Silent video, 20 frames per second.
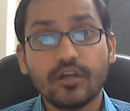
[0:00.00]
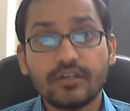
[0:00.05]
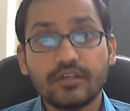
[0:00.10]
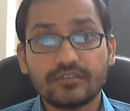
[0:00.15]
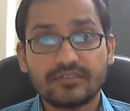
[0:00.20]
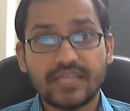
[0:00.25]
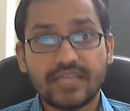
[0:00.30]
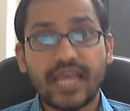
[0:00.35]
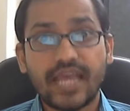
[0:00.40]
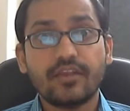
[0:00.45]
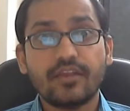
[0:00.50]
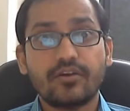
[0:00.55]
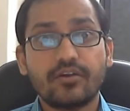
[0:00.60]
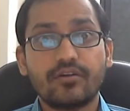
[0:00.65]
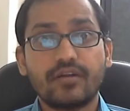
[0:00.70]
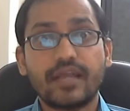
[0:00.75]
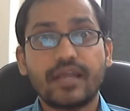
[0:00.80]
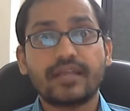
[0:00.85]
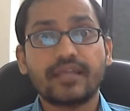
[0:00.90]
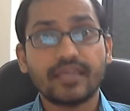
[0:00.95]
seller,
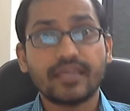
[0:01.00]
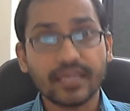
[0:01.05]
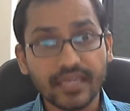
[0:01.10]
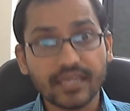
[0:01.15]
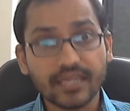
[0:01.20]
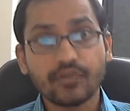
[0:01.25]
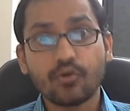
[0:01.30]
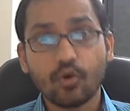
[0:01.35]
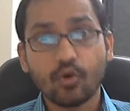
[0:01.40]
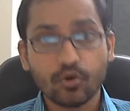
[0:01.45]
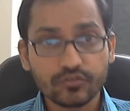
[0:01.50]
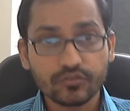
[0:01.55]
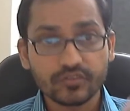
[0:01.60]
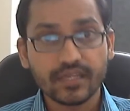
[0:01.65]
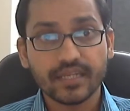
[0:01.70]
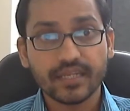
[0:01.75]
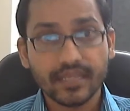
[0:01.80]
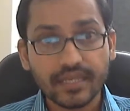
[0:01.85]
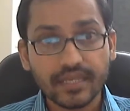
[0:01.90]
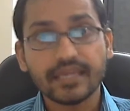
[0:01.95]
and he goes
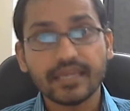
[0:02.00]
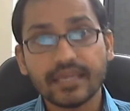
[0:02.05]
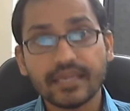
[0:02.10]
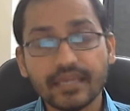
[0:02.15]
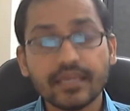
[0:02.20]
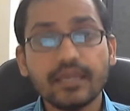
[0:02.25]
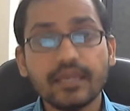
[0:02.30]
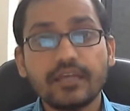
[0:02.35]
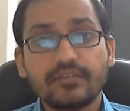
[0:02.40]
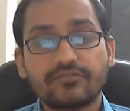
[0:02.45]
and he